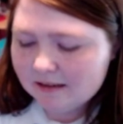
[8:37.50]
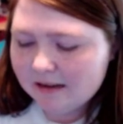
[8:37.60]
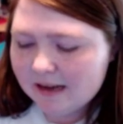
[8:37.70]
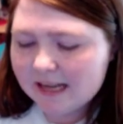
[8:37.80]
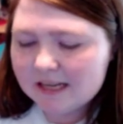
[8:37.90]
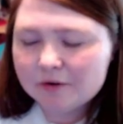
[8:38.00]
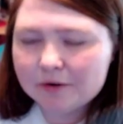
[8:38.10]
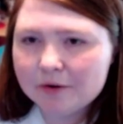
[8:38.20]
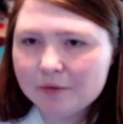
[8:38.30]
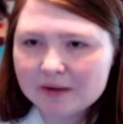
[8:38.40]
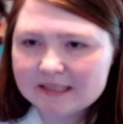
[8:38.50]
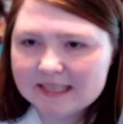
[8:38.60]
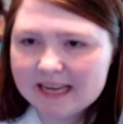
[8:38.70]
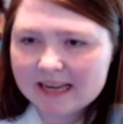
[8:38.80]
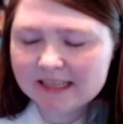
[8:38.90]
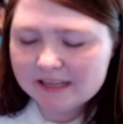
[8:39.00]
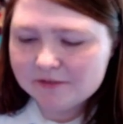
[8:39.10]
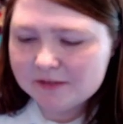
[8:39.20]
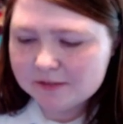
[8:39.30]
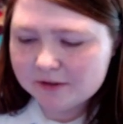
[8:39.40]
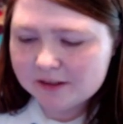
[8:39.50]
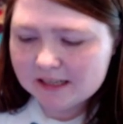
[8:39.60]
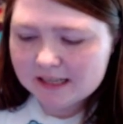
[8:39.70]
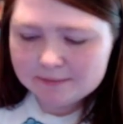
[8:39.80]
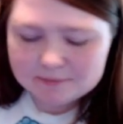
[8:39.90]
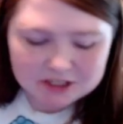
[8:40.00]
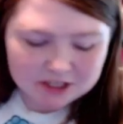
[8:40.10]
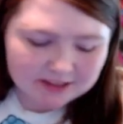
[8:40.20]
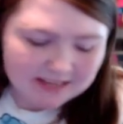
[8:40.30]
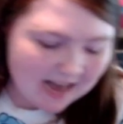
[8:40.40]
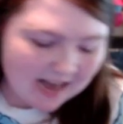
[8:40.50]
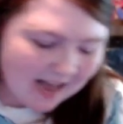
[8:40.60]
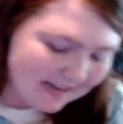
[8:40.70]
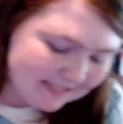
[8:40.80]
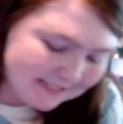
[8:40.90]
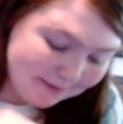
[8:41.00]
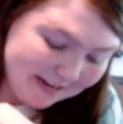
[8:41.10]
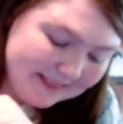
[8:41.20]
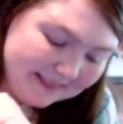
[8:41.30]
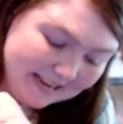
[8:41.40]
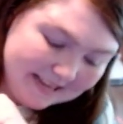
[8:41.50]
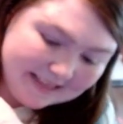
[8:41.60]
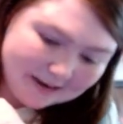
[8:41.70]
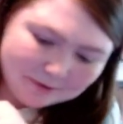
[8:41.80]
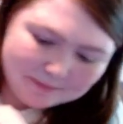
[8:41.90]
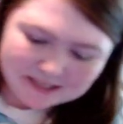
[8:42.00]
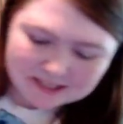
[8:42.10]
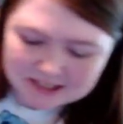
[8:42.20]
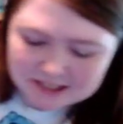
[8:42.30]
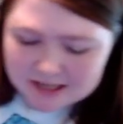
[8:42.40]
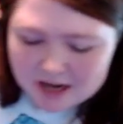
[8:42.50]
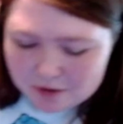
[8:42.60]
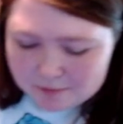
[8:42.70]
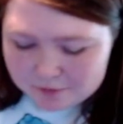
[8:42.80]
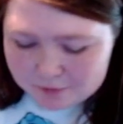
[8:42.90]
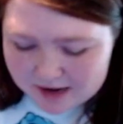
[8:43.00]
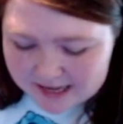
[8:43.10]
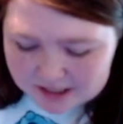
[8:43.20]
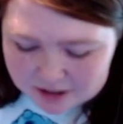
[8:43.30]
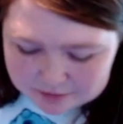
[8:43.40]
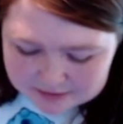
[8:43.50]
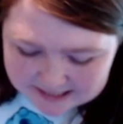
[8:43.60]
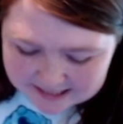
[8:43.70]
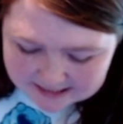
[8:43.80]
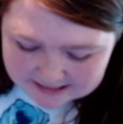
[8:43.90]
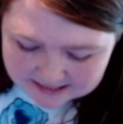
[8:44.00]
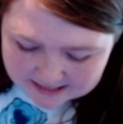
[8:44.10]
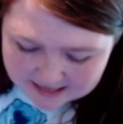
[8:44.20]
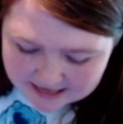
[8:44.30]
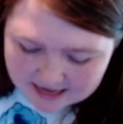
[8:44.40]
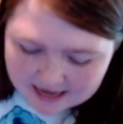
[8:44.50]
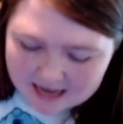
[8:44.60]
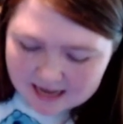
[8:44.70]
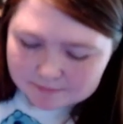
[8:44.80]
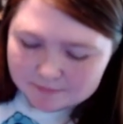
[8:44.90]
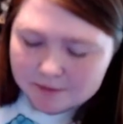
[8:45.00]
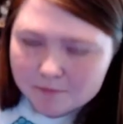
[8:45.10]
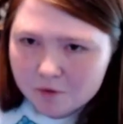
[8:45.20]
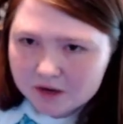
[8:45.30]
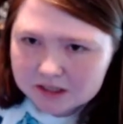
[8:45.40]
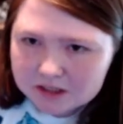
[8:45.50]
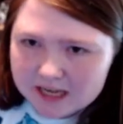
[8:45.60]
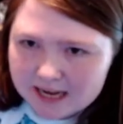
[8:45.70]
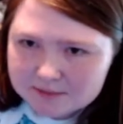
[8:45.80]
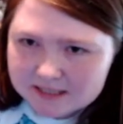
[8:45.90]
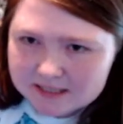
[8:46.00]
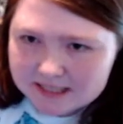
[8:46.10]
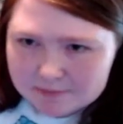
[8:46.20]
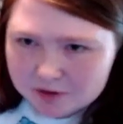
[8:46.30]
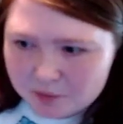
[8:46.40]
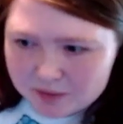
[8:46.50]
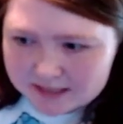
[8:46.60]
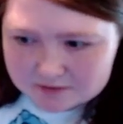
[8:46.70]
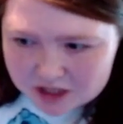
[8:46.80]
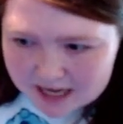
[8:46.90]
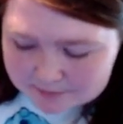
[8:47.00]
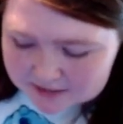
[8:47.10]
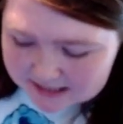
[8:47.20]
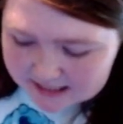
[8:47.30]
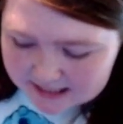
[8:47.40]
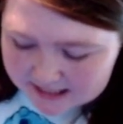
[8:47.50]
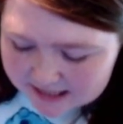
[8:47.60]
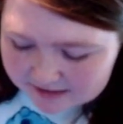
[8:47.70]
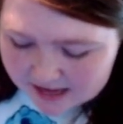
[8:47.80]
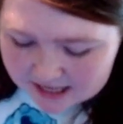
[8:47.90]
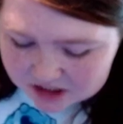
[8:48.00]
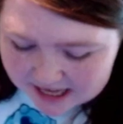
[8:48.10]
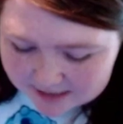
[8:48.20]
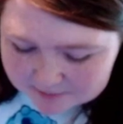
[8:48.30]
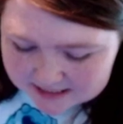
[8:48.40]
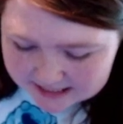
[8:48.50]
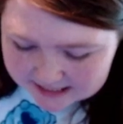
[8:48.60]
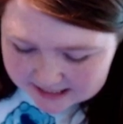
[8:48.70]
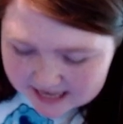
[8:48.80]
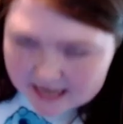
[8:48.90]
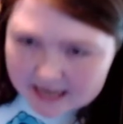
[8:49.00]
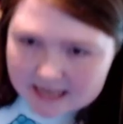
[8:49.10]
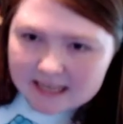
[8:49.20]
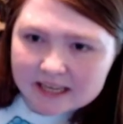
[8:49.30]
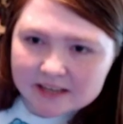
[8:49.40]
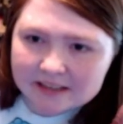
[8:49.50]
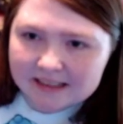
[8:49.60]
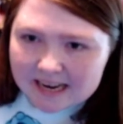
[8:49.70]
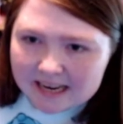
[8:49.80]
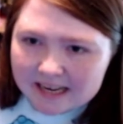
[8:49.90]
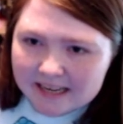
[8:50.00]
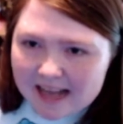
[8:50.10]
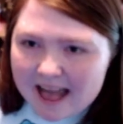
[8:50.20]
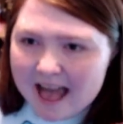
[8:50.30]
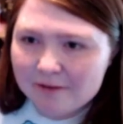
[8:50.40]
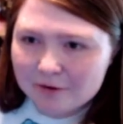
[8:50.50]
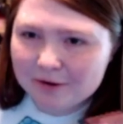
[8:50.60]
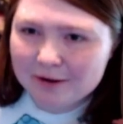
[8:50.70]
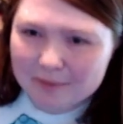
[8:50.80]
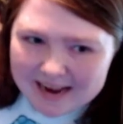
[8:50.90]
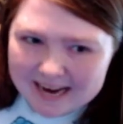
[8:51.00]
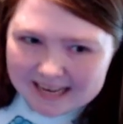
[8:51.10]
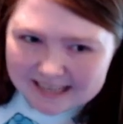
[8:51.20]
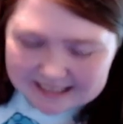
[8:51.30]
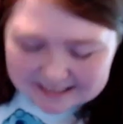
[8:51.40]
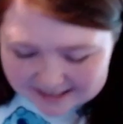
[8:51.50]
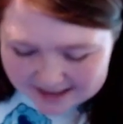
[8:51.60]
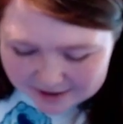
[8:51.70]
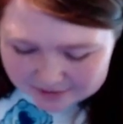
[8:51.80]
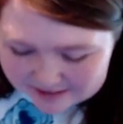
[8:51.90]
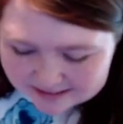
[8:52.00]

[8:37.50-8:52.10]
And I don't know, once again, if it's for the lips or the eyes, but I think that would be good to know before I use it. Um, more chapstick. I'm the queen of chapstick here. I've got chapstick here and there, everywhere, you know.